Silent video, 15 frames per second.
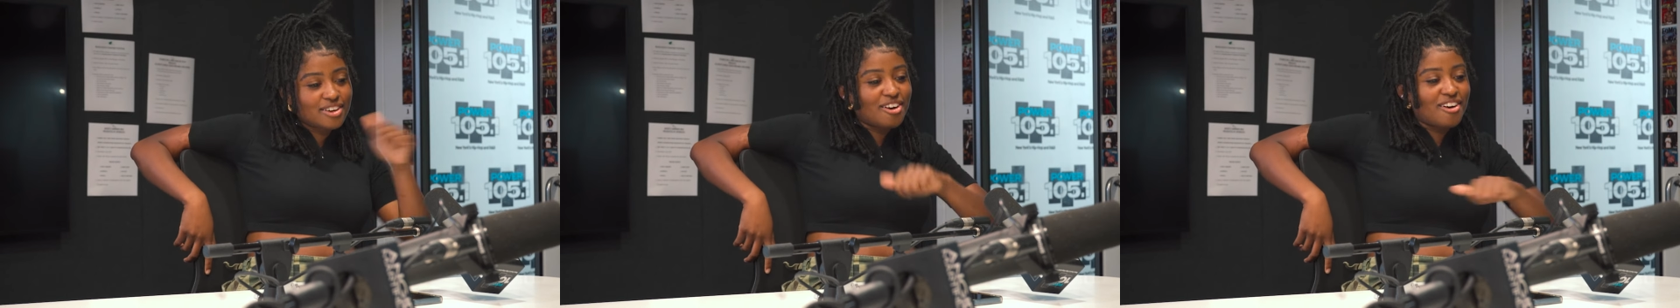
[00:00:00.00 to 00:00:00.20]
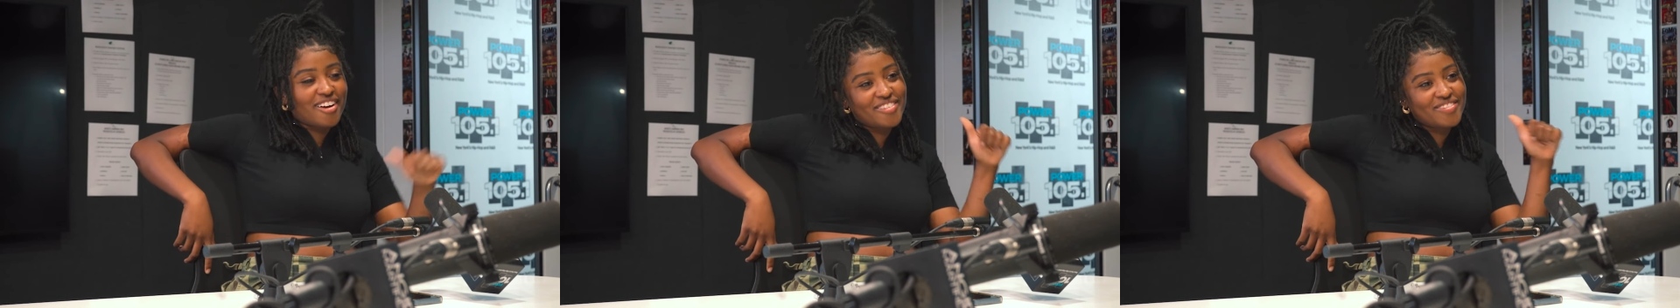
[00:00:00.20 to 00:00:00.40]

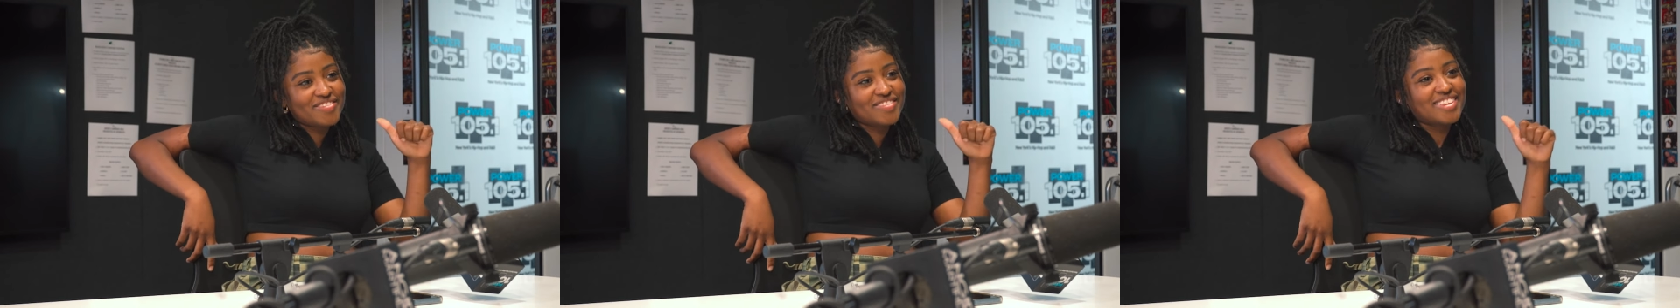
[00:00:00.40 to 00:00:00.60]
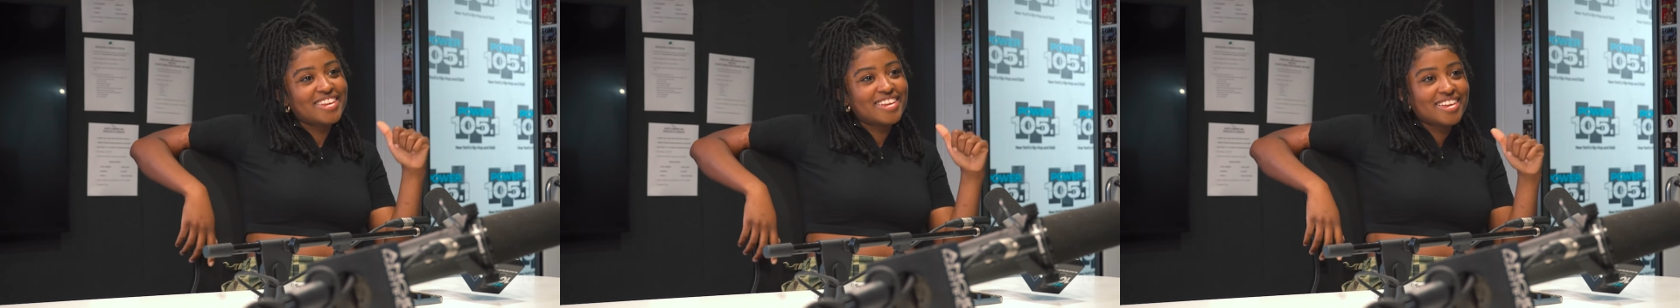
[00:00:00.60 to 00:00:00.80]
Car.
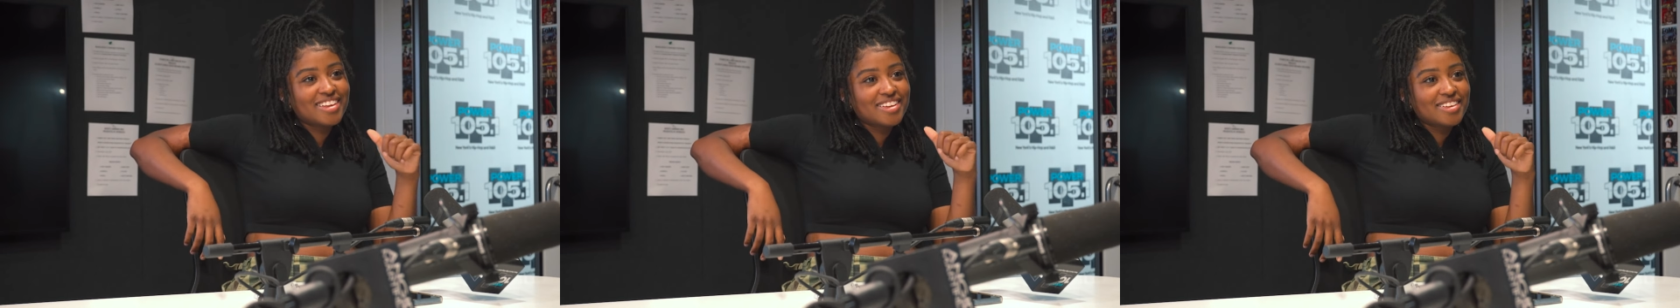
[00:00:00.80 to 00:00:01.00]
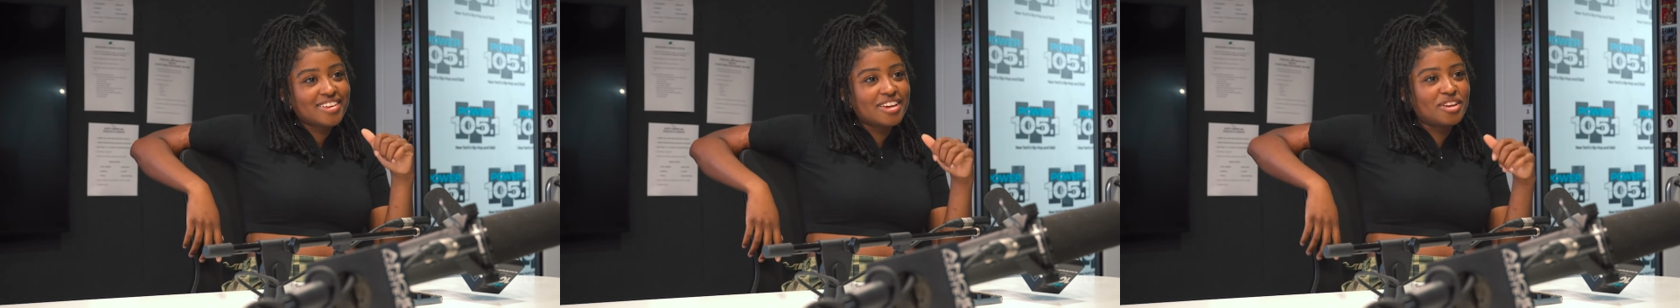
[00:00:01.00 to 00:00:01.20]

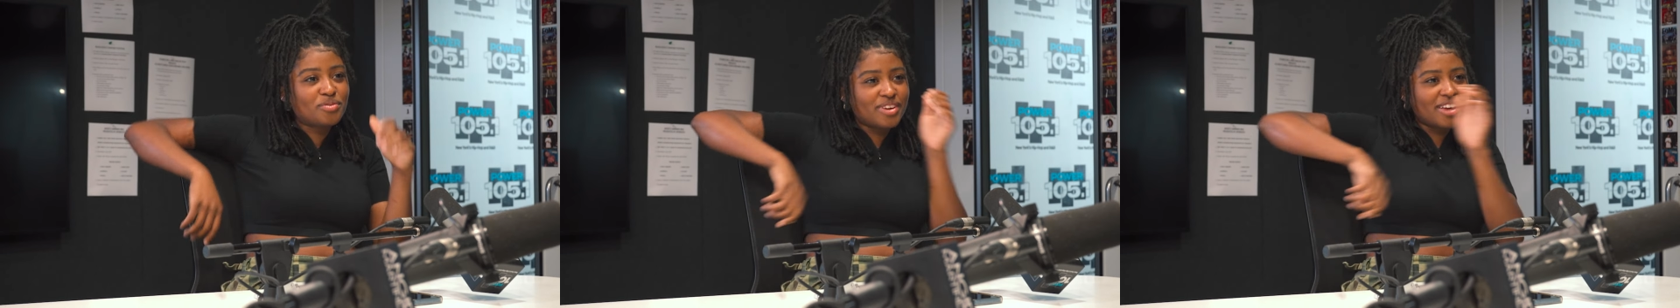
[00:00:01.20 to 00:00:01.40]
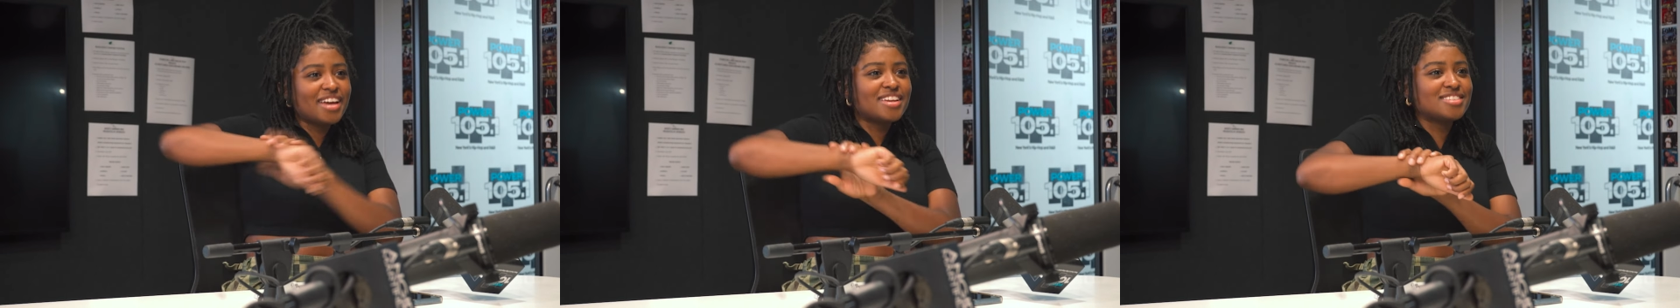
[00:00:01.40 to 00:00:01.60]
And a
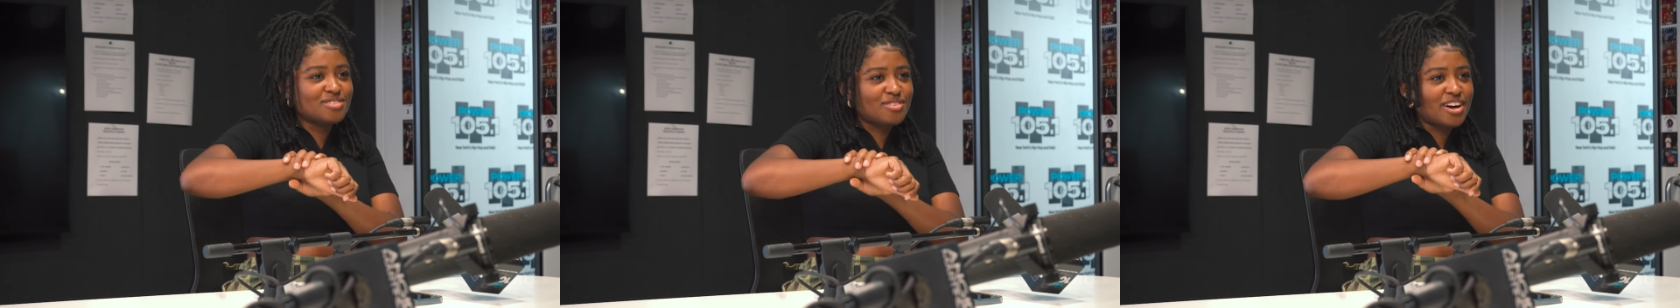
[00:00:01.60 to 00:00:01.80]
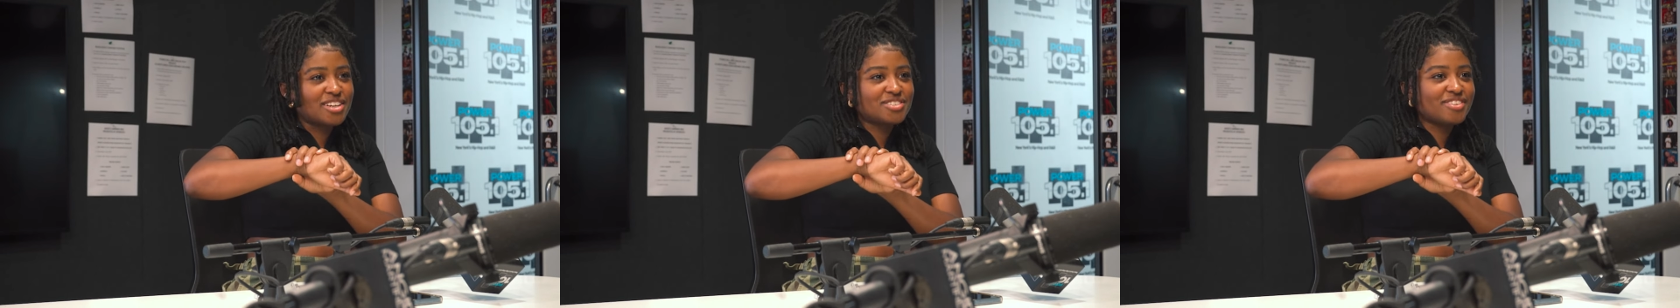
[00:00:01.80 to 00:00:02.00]
Bugatti's a
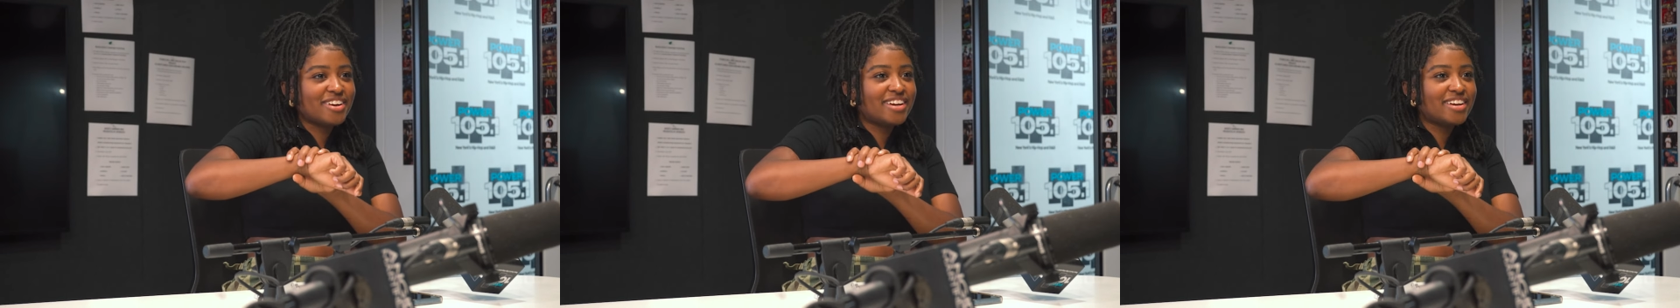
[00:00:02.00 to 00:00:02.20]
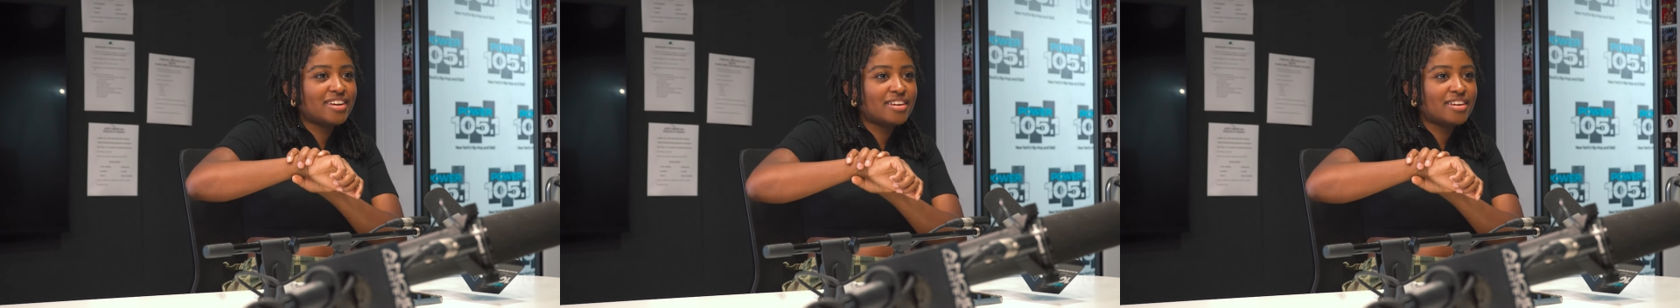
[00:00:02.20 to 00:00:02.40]
watch, right?